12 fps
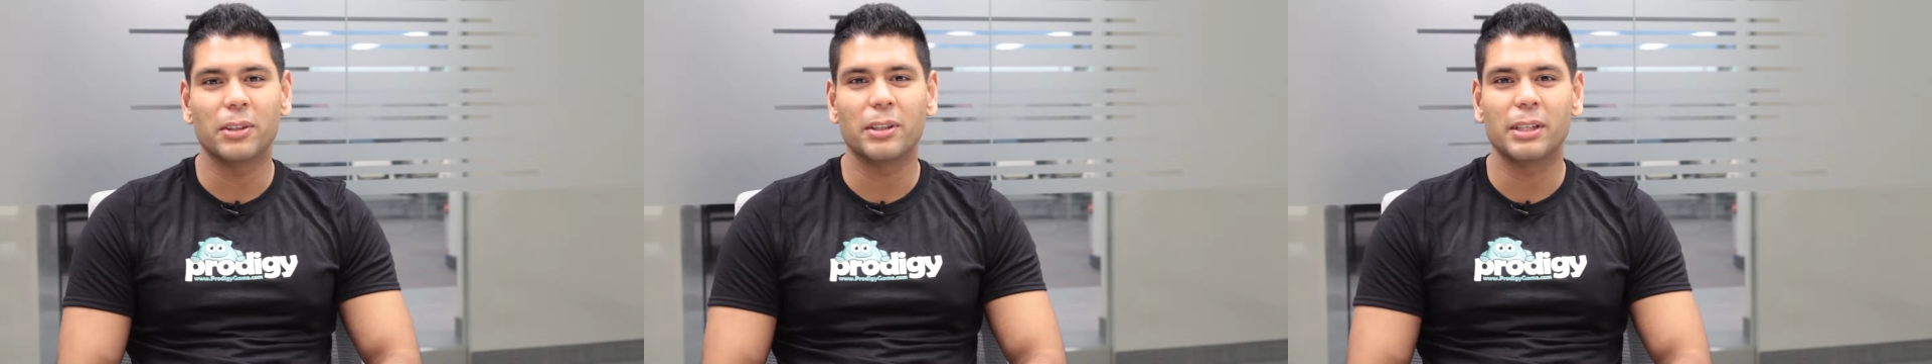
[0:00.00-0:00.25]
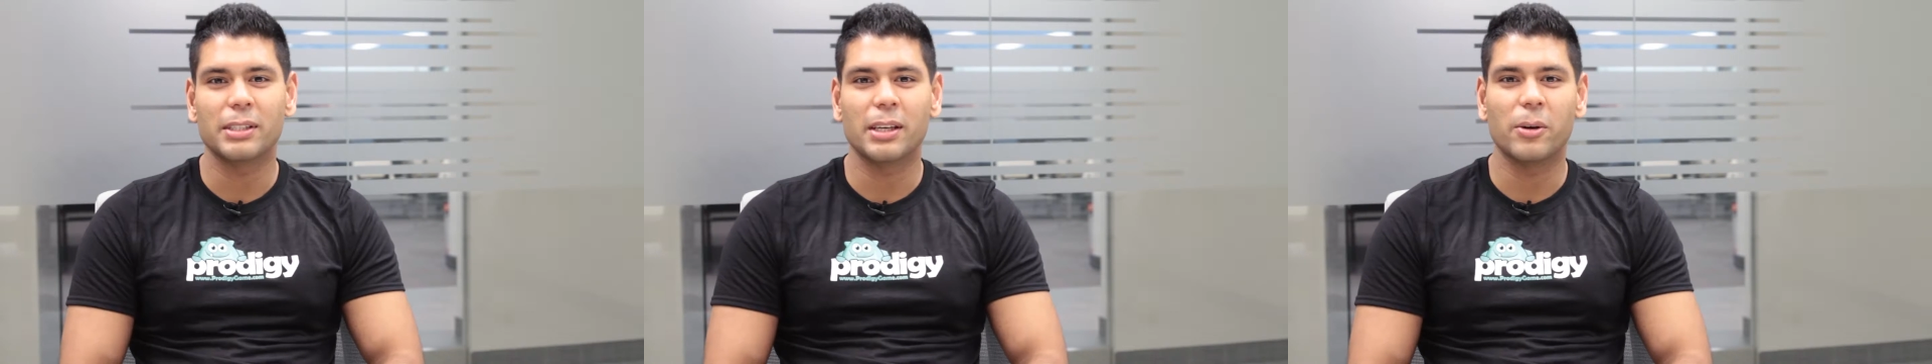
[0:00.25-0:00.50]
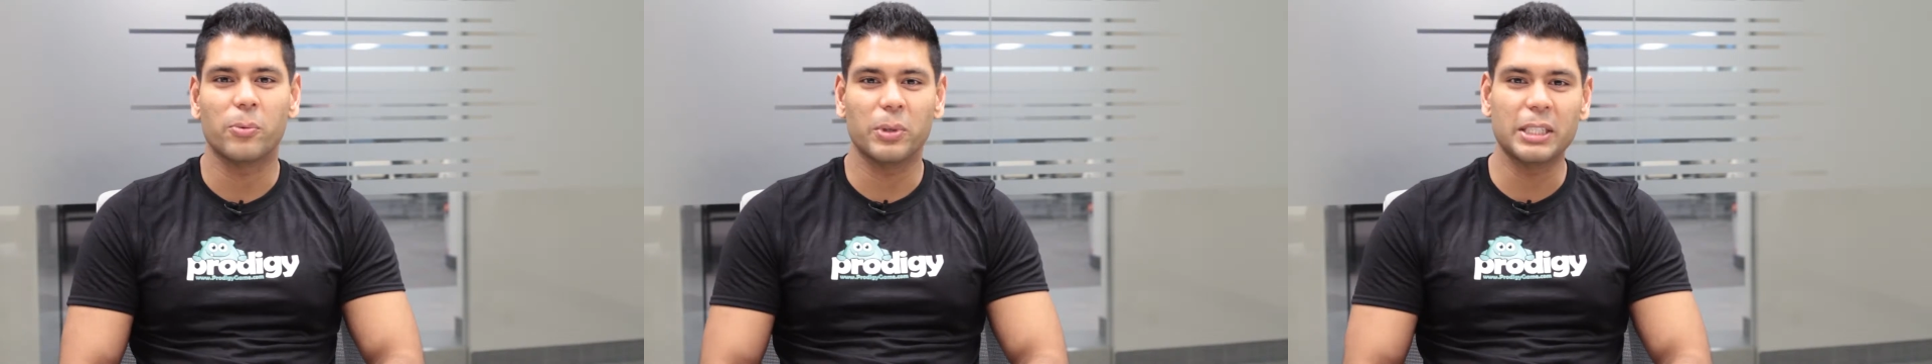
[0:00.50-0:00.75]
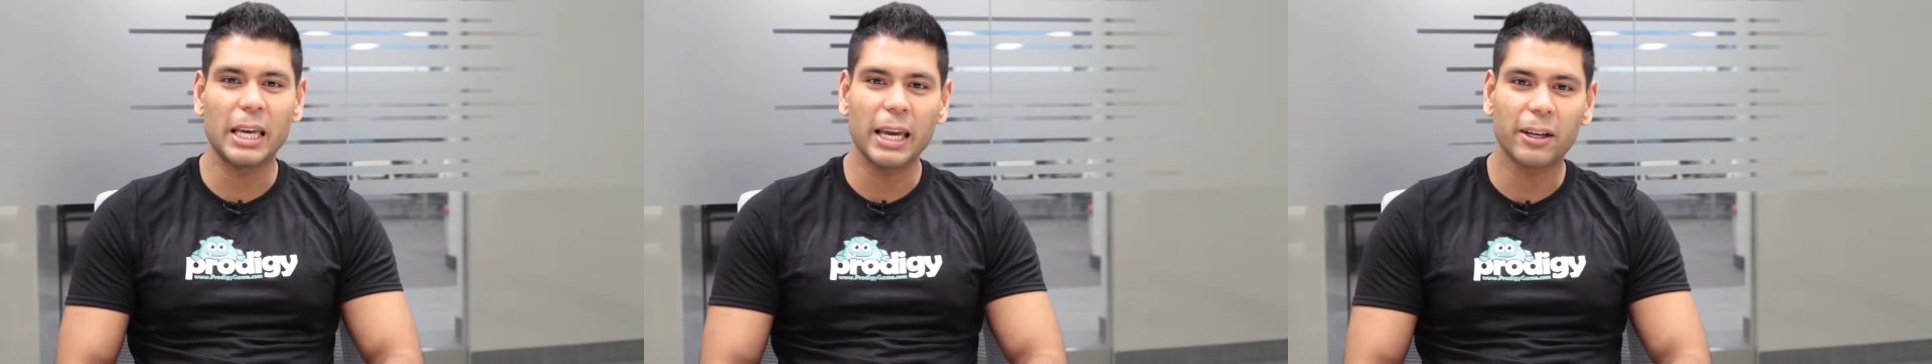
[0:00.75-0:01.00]
there is that
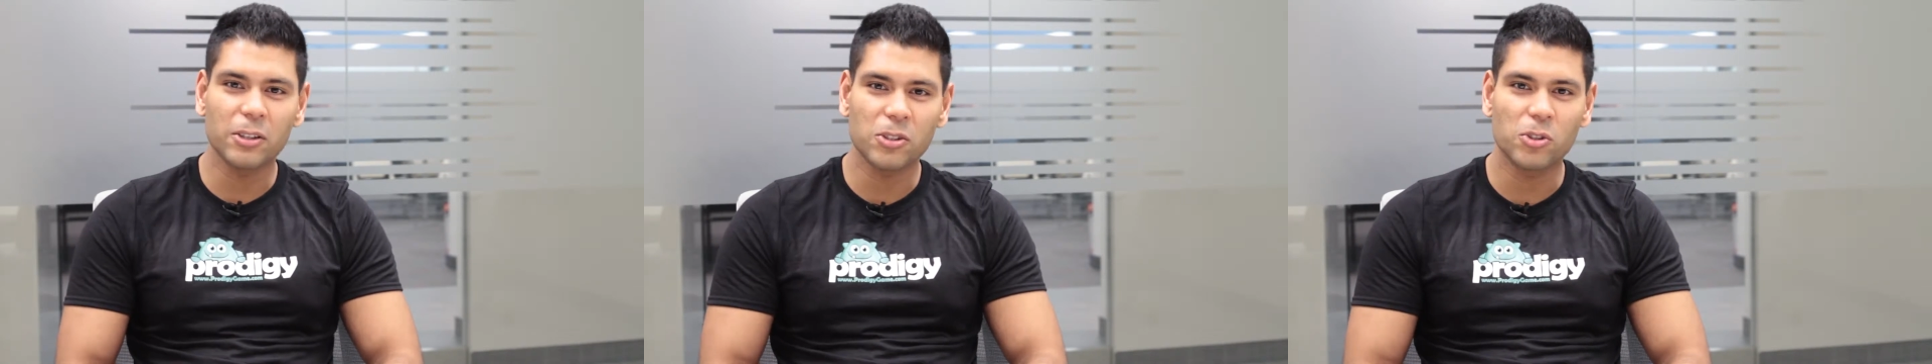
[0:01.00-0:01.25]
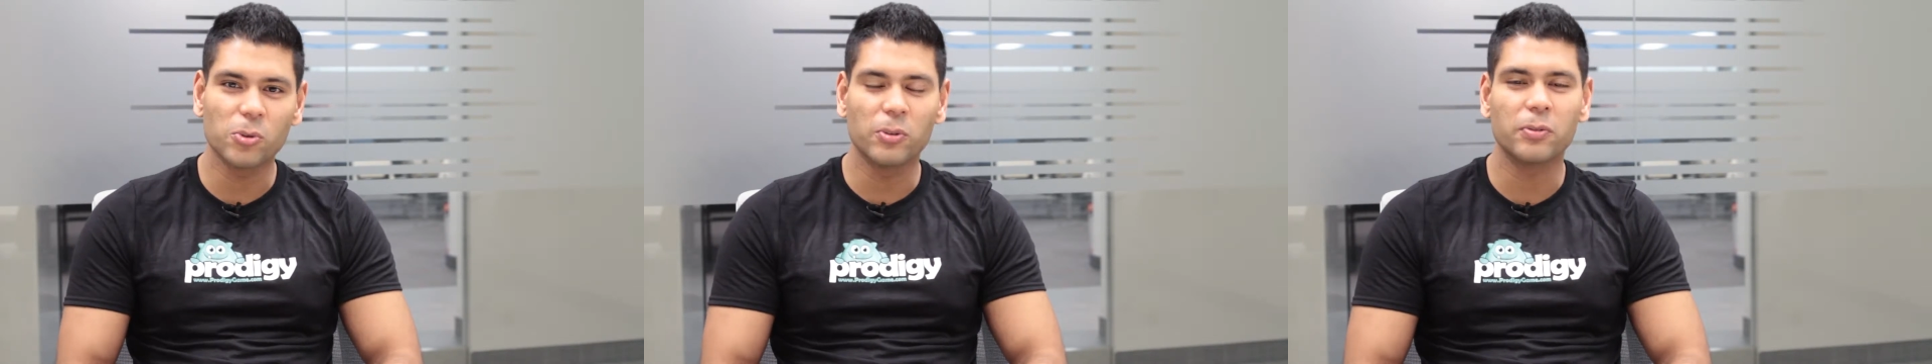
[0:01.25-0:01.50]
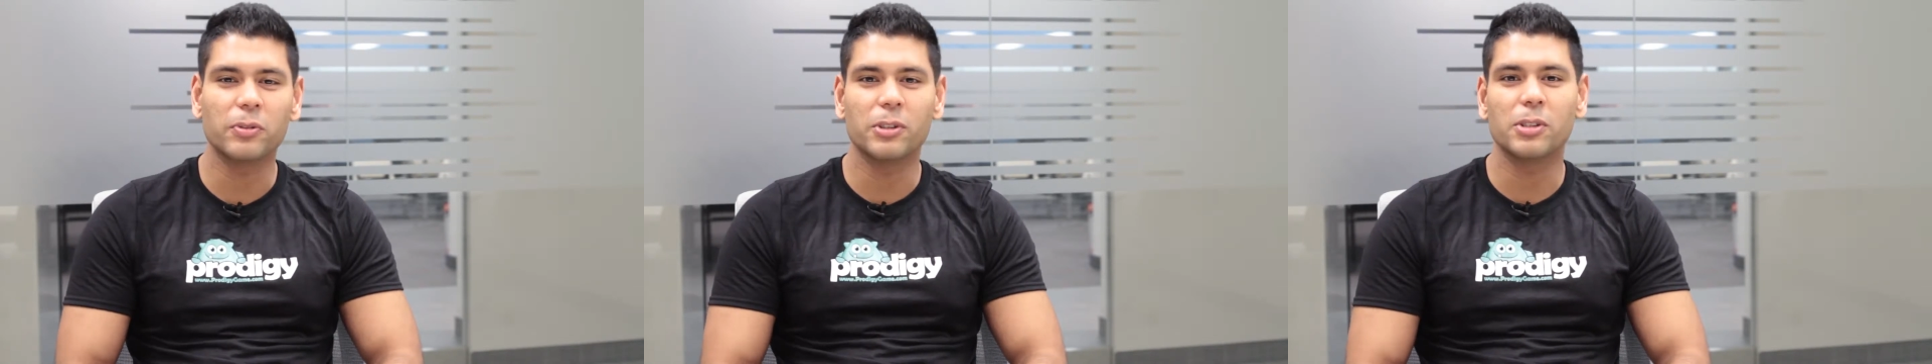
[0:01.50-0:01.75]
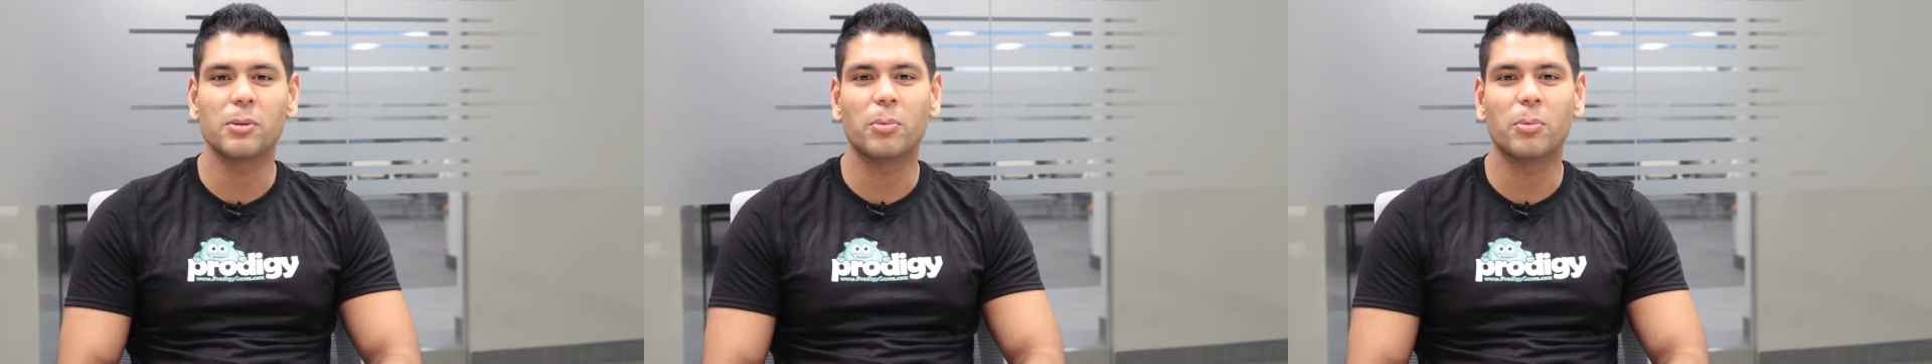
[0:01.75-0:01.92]
we take a student first